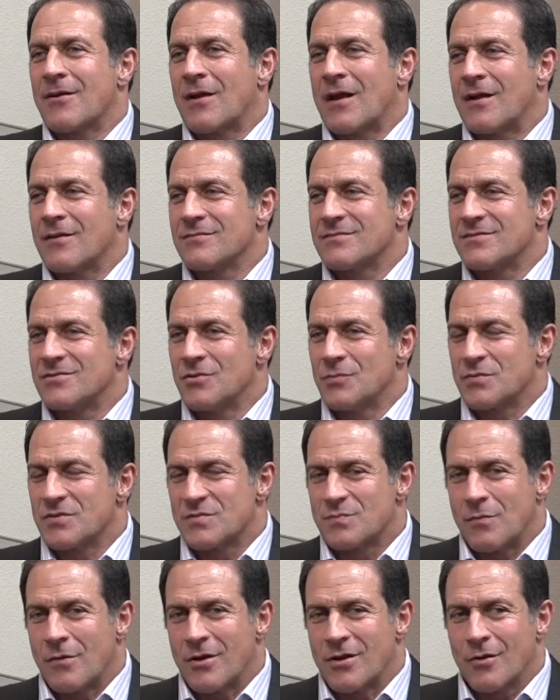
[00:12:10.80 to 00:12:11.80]
how super
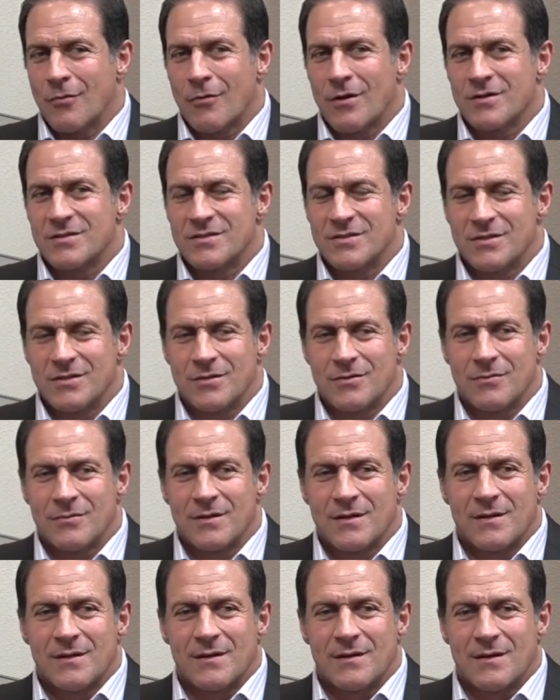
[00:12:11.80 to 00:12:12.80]
smart you are too.
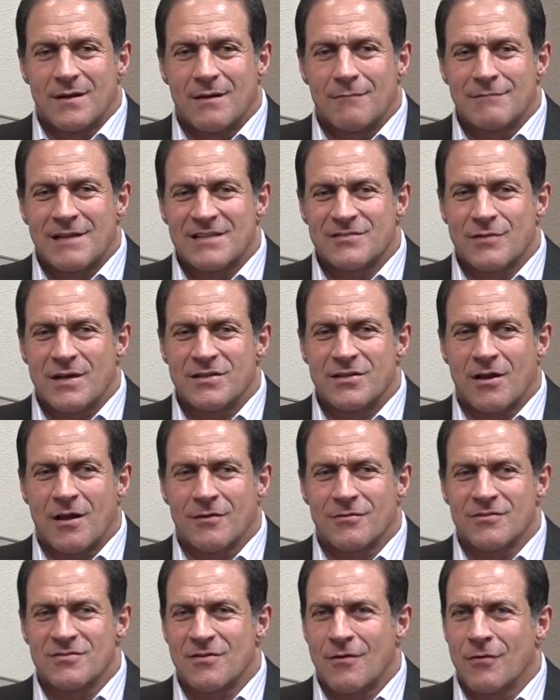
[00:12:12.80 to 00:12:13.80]
That's why
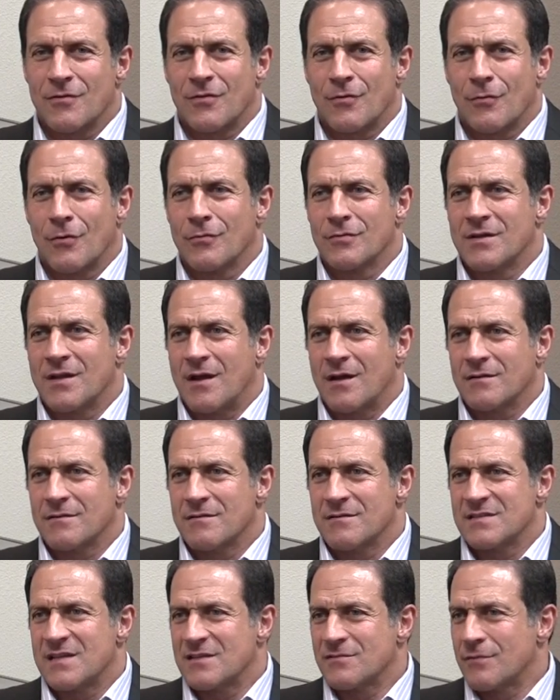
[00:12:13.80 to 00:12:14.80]
doctors aren't their own
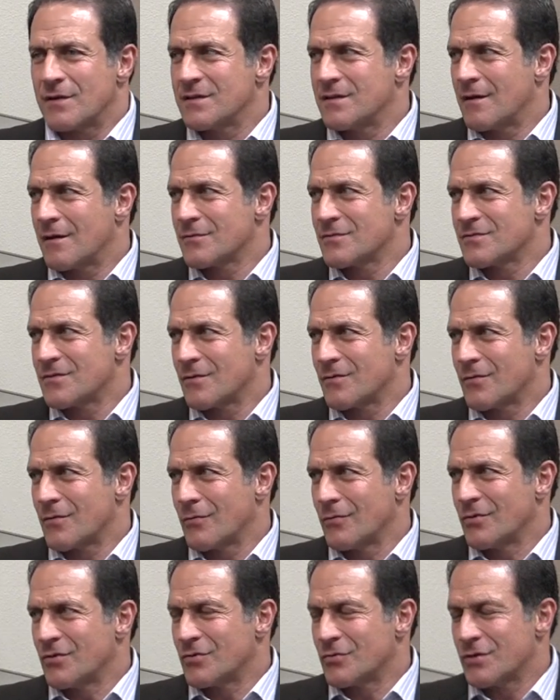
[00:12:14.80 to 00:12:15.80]
doctors. That's why doctors aren't their
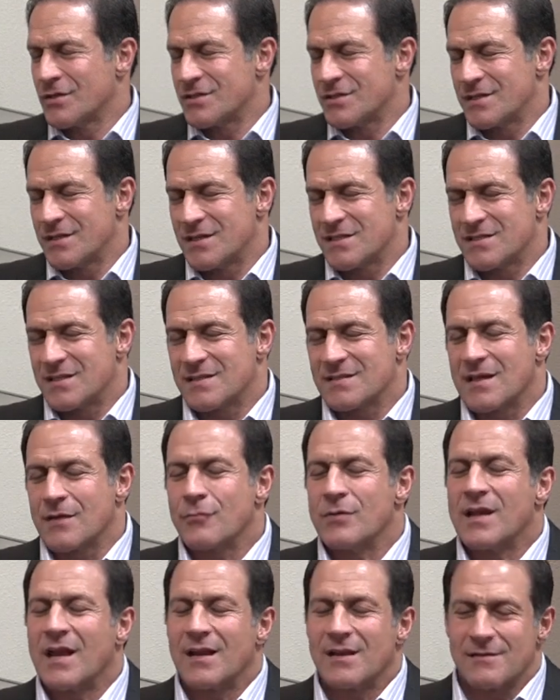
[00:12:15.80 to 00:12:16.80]
own nutritionists. It's like
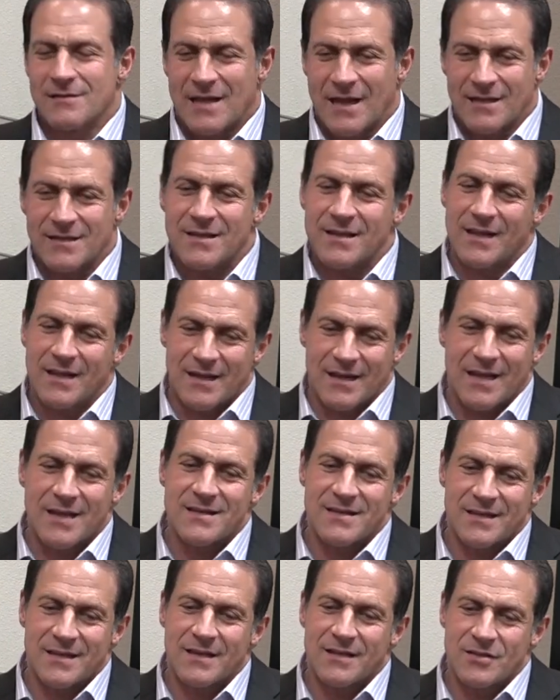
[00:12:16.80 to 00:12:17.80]
we like to get an
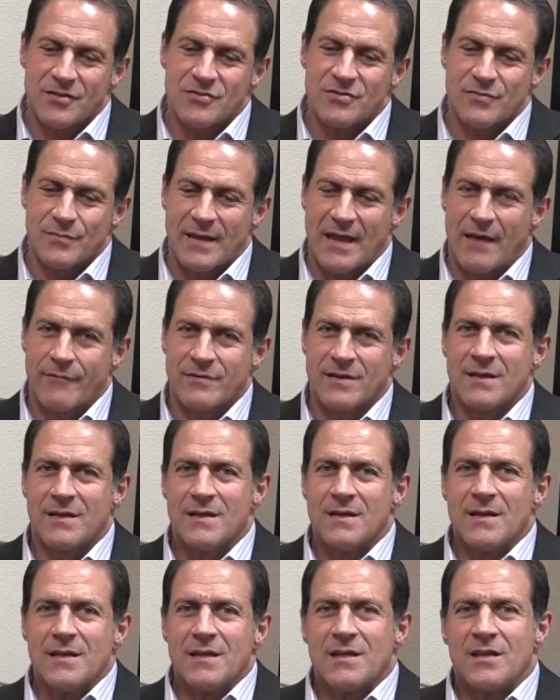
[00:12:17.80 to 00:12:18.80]
idea. Usually we have,
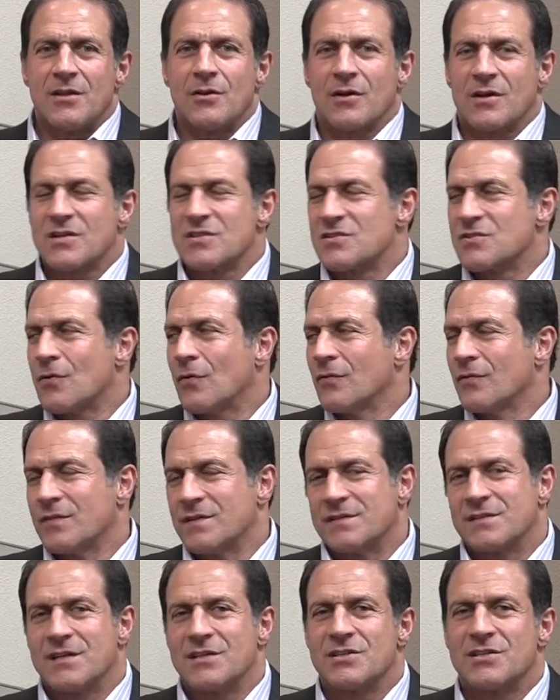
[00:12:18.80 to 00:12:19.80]
consultant
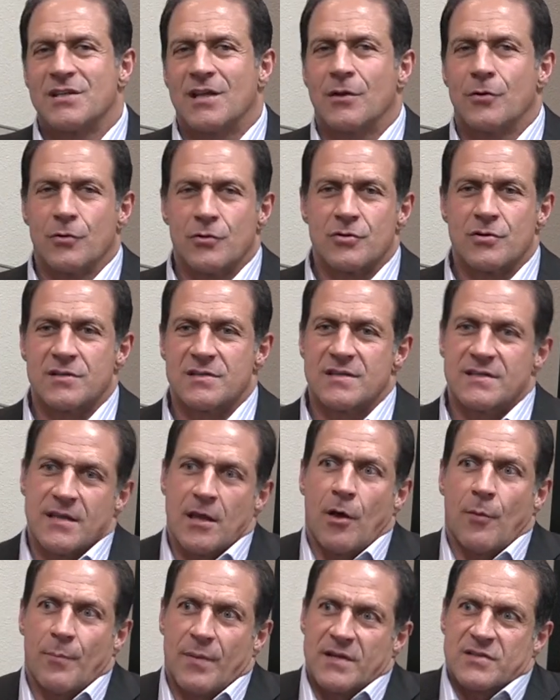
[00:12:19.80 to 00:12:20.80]
physician, nutritionists
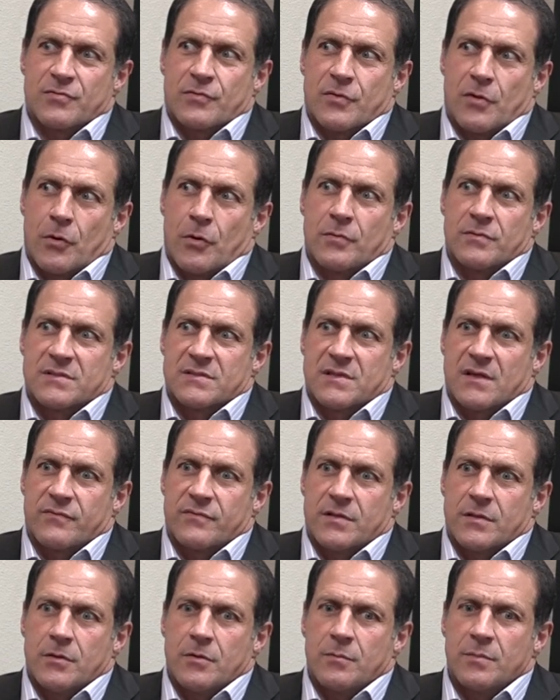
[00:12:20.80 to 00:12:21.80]
help us with our own stuff
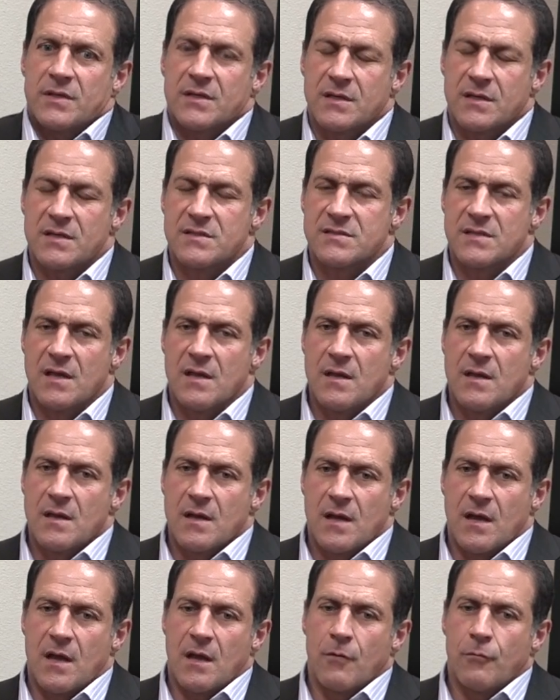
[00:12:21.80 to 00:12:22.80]
too because
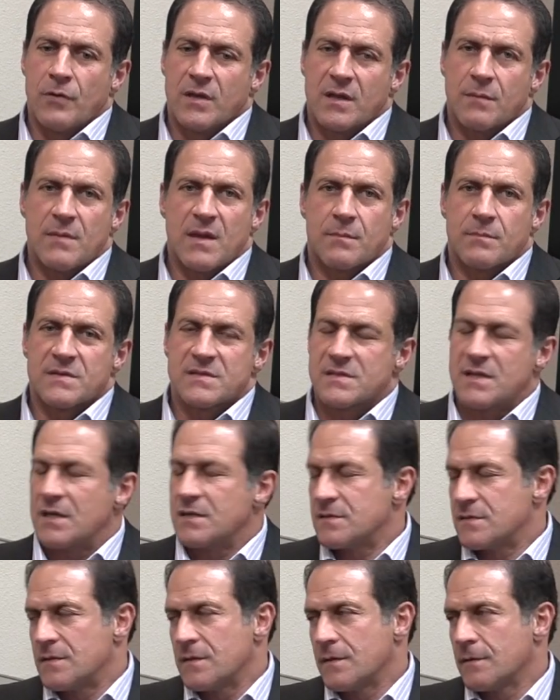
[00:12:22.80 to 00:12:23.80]
we can make
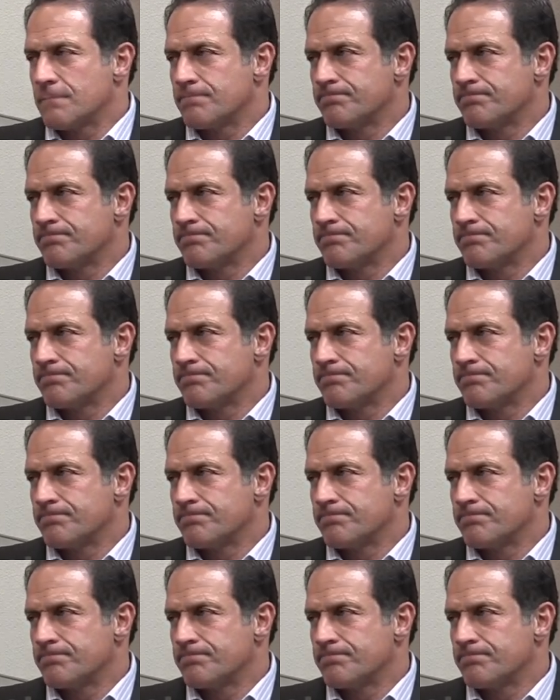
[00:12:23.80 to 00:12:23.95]
mistakes too.